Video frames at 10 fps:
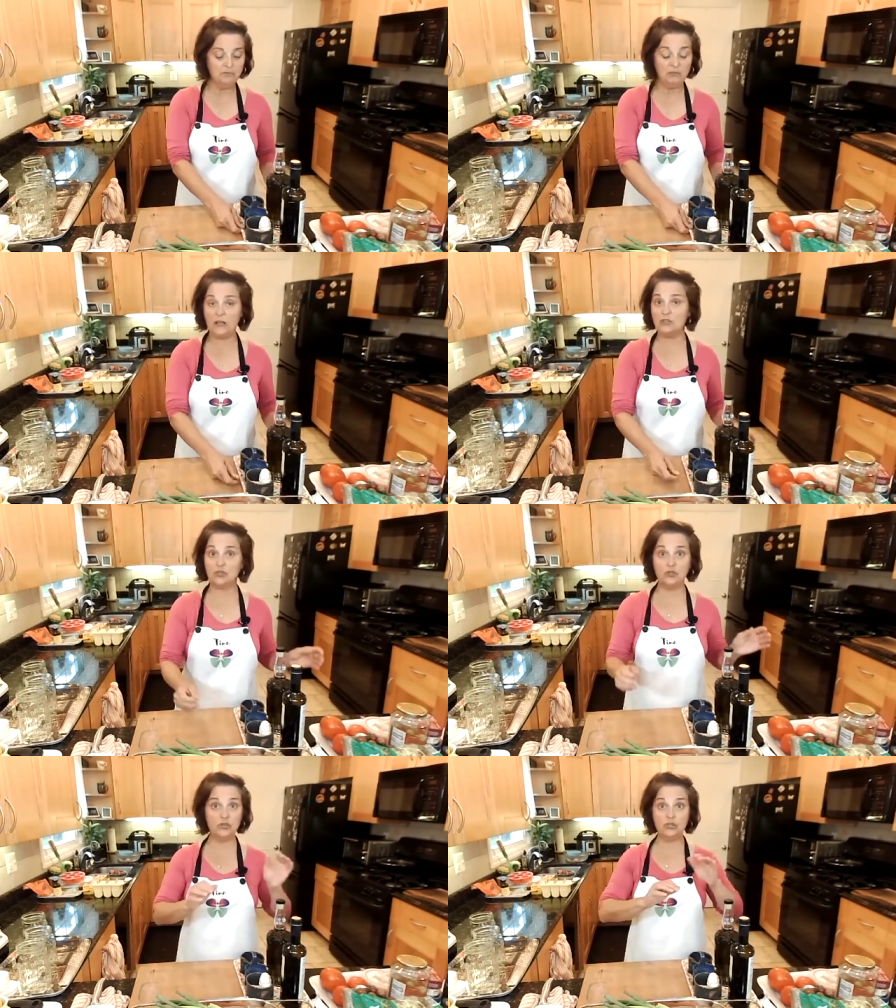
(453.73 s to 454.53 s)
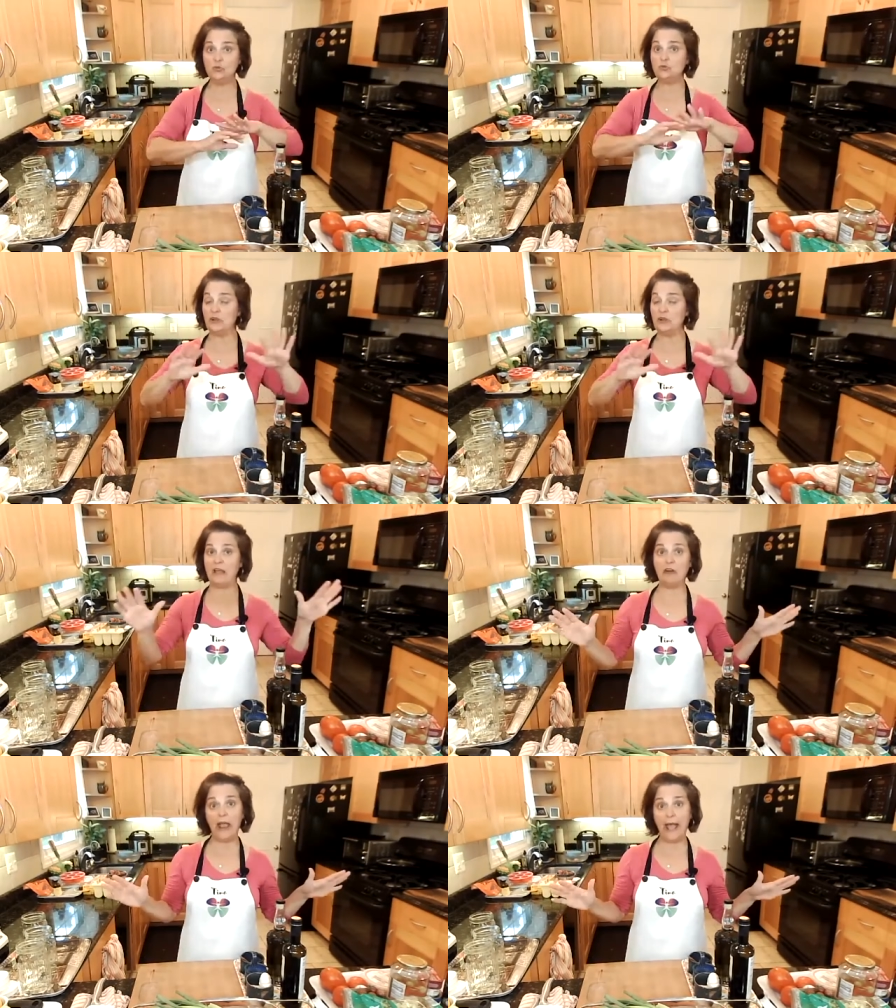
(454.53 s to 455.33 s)
Now, so you can use
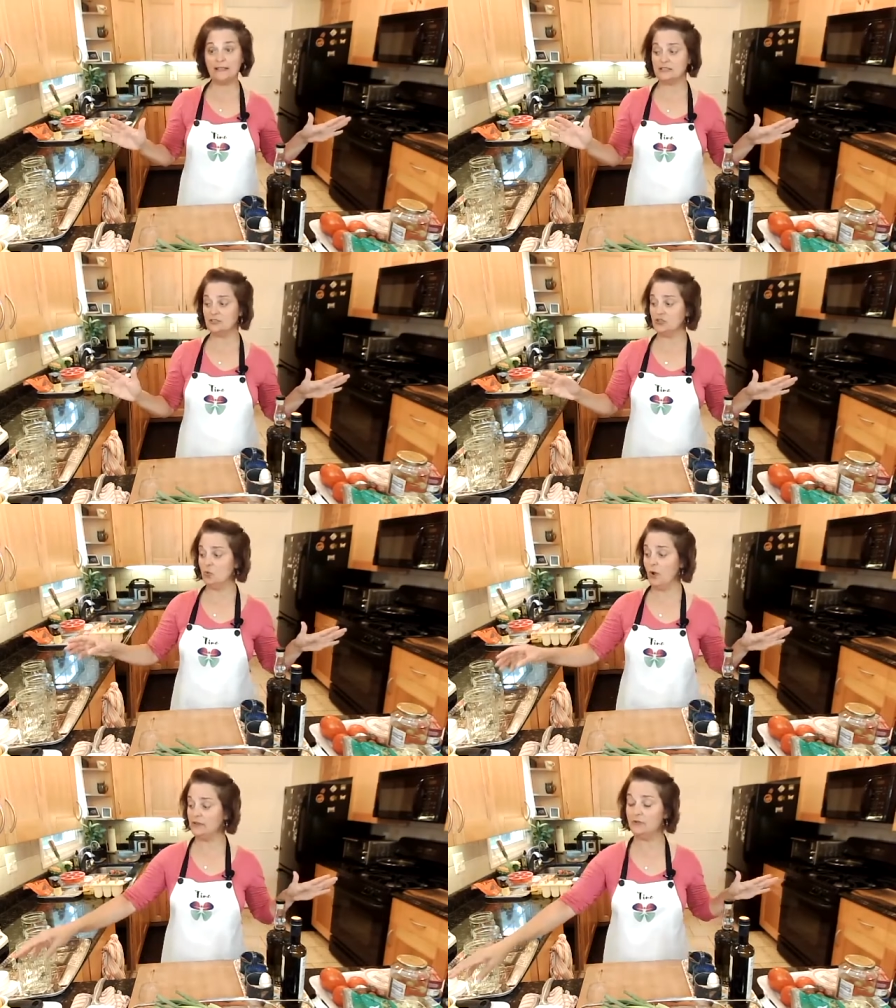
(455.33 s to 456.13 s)
whatever acid you want.